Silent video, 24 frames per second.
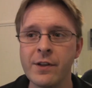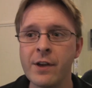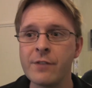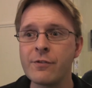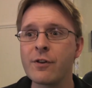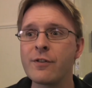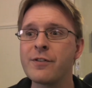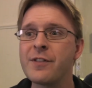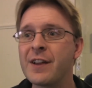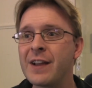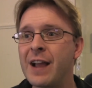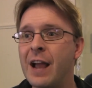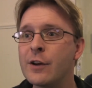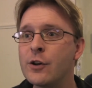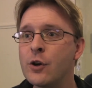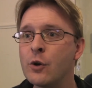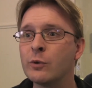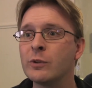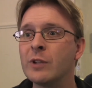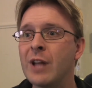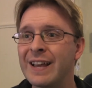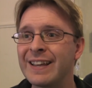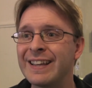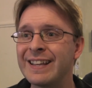The other thing I
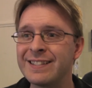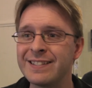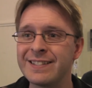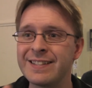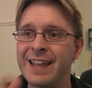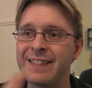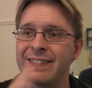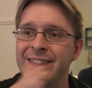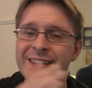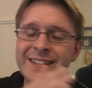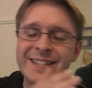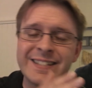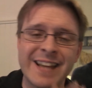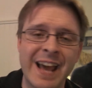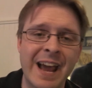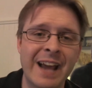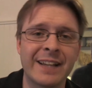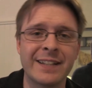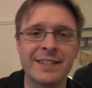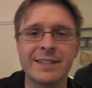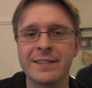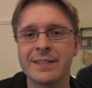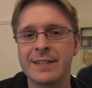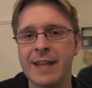don't like is that the
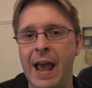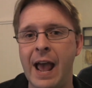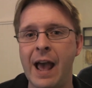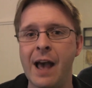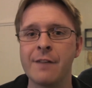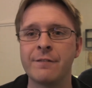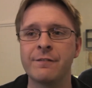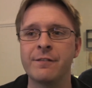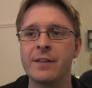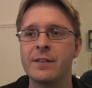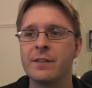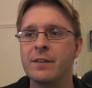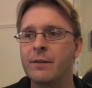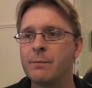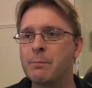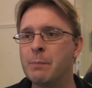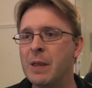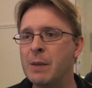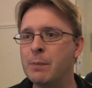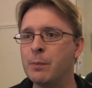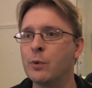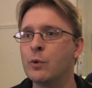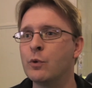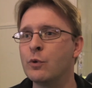tech staff and the
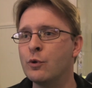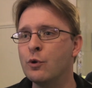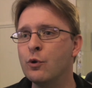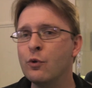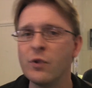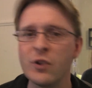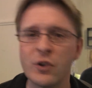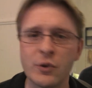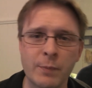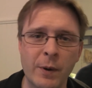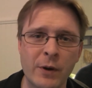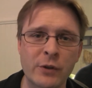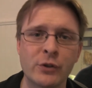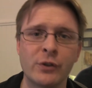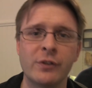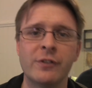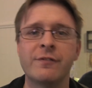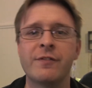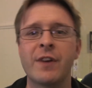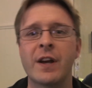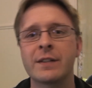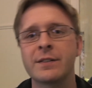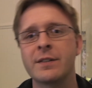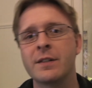people who do the special
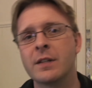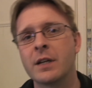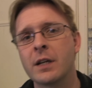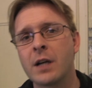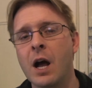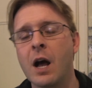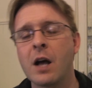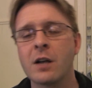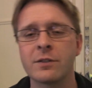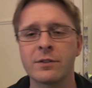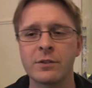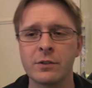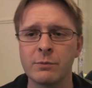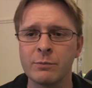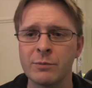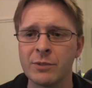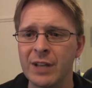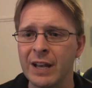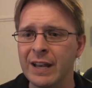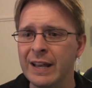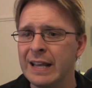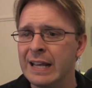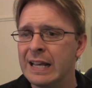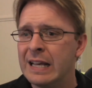effects and the
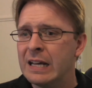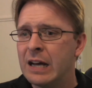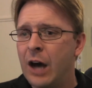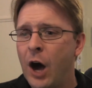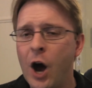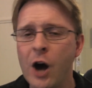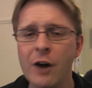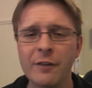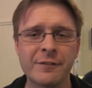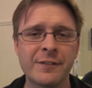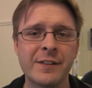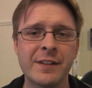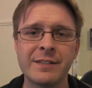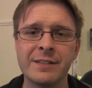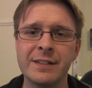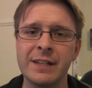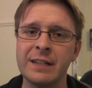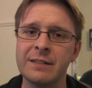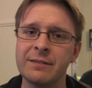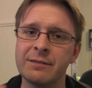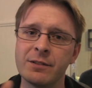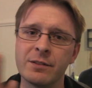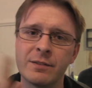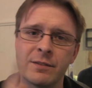costumes often
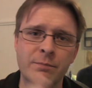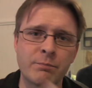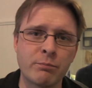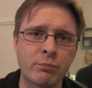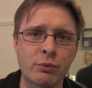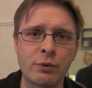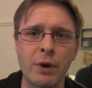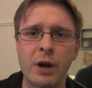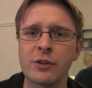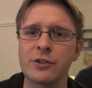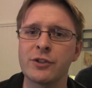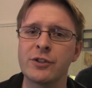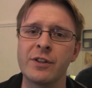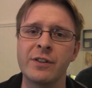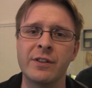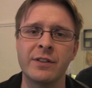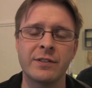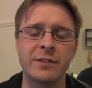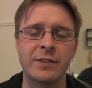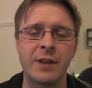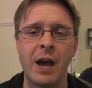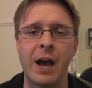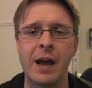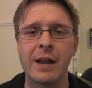get brushed to the
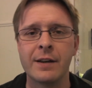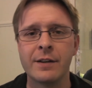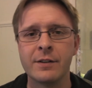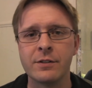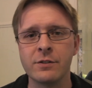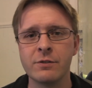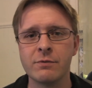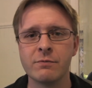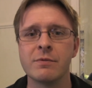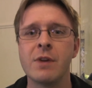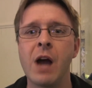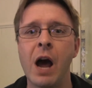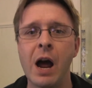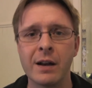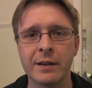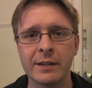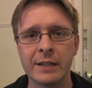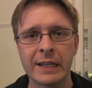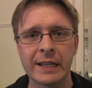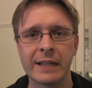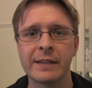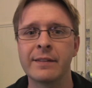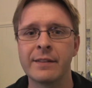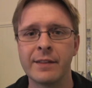side and do
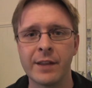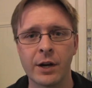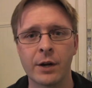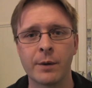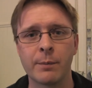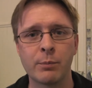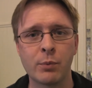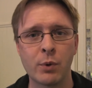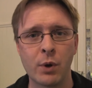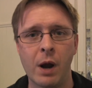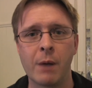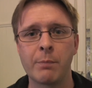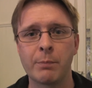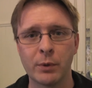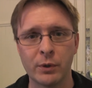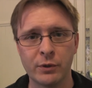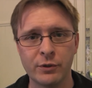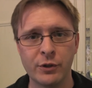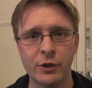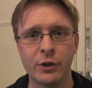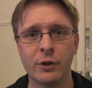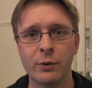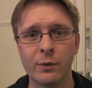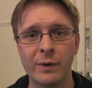not get their proper
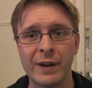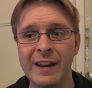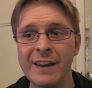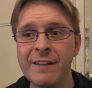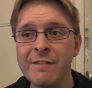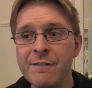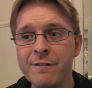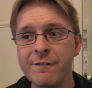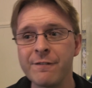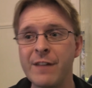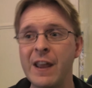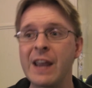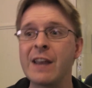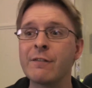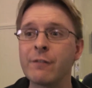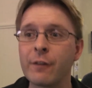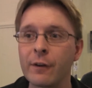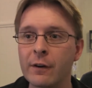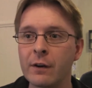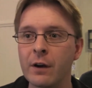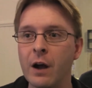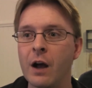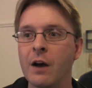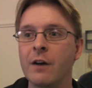due in
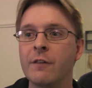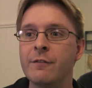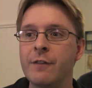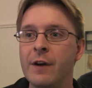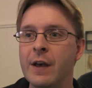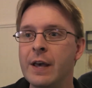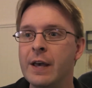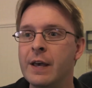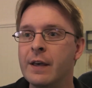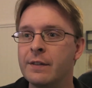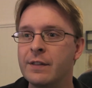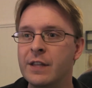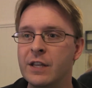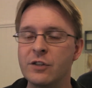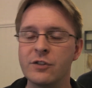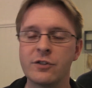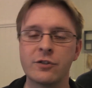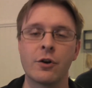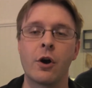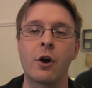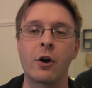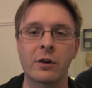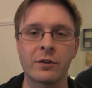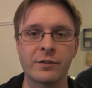favor of the
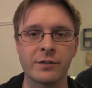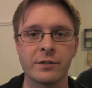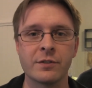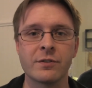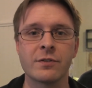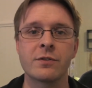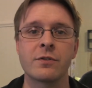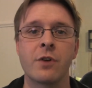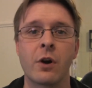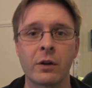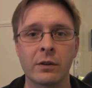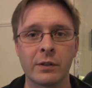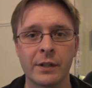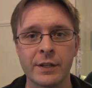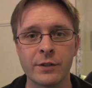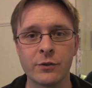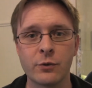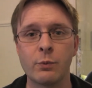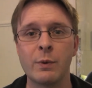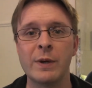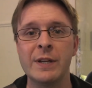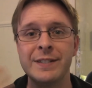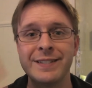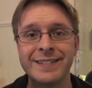stars and
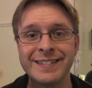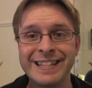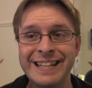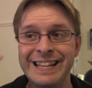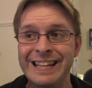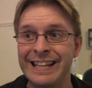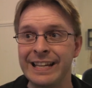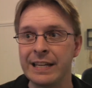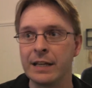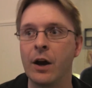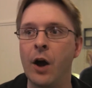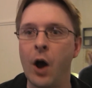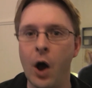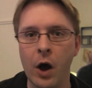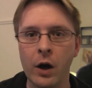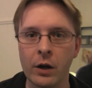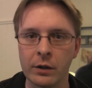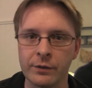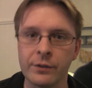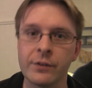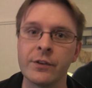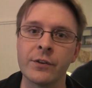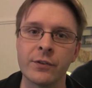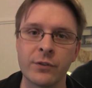starlets we see
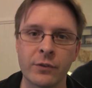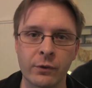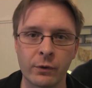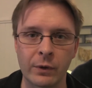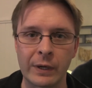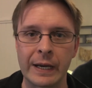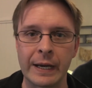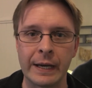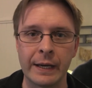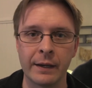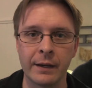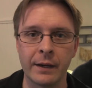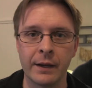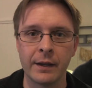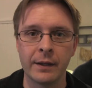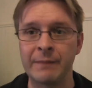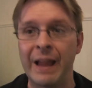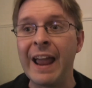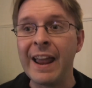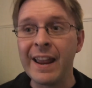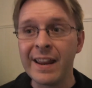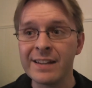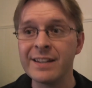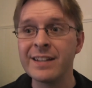on the screen.
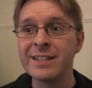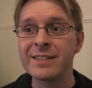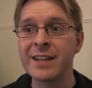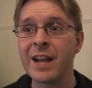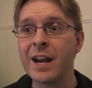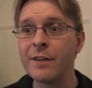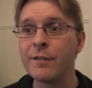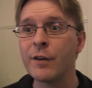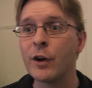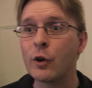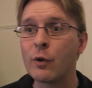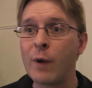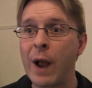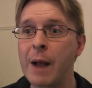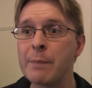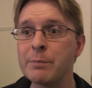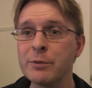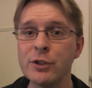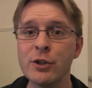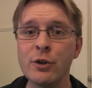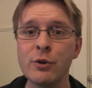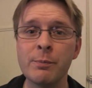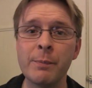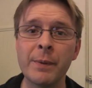And it's kind of a
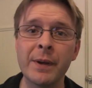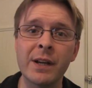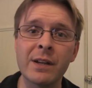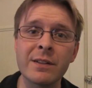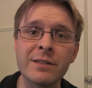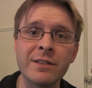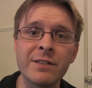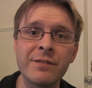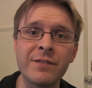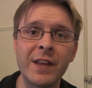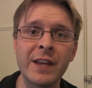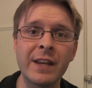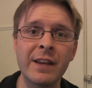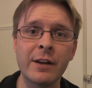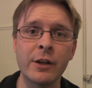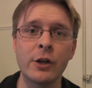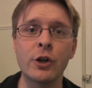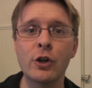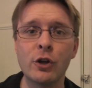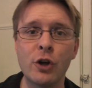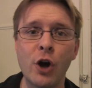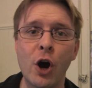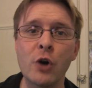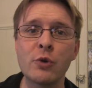crapshoot because if they get a
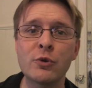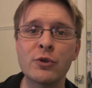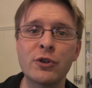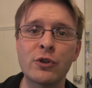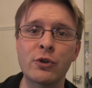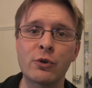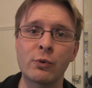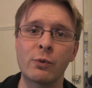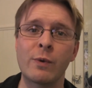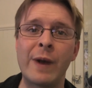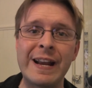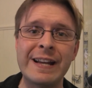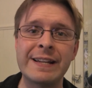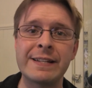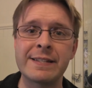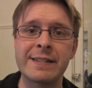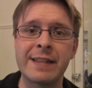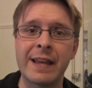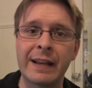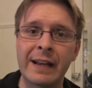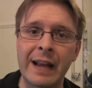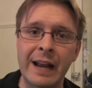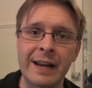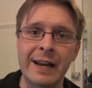good host, great,
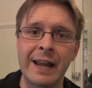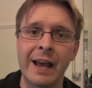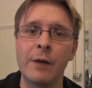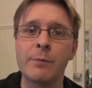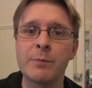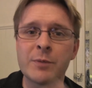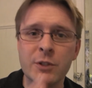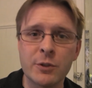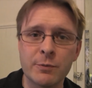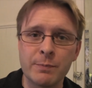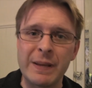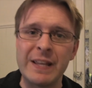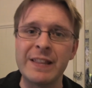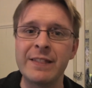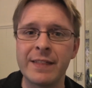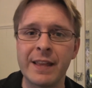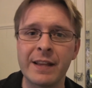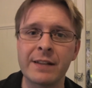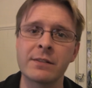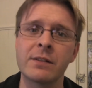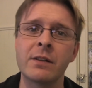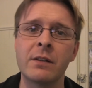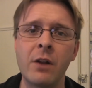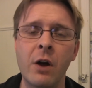that kind of helps speed
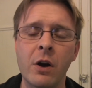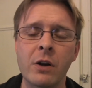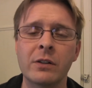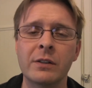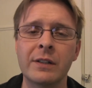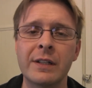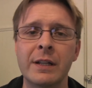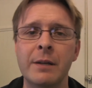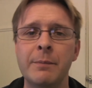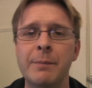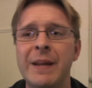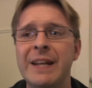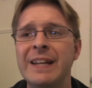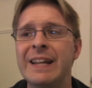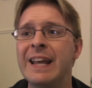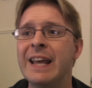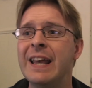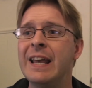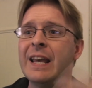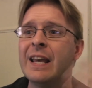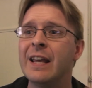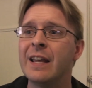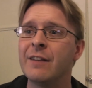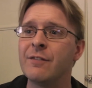things along a little bit.
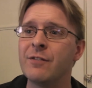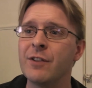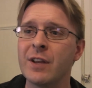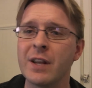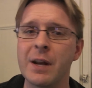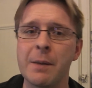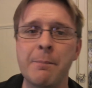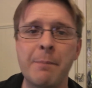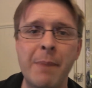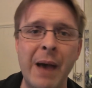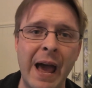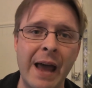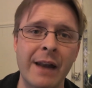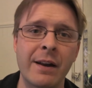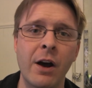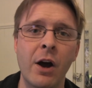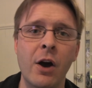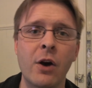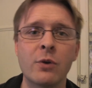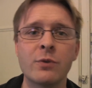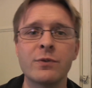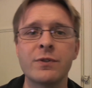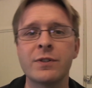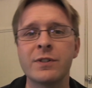If you get a bad
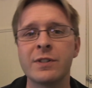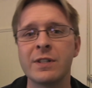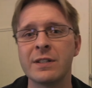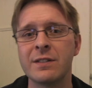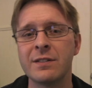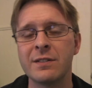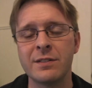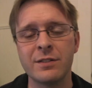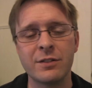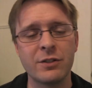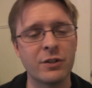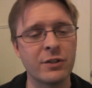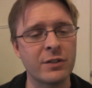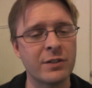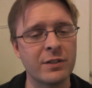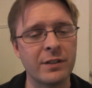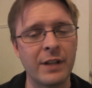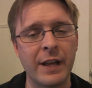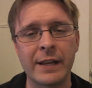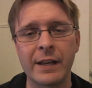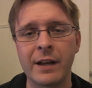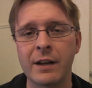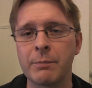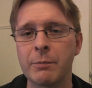host, it's just
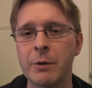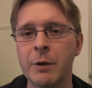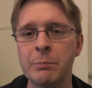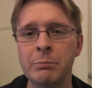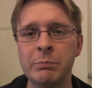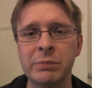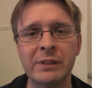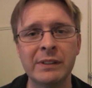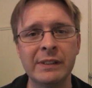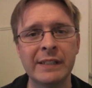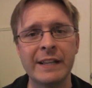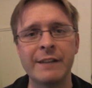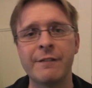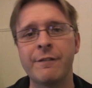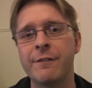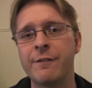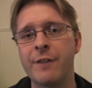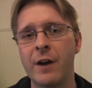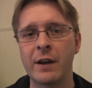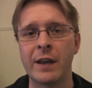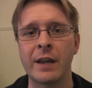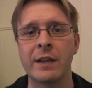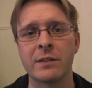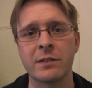like a complete
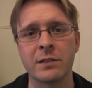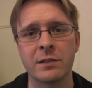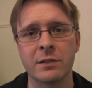fucking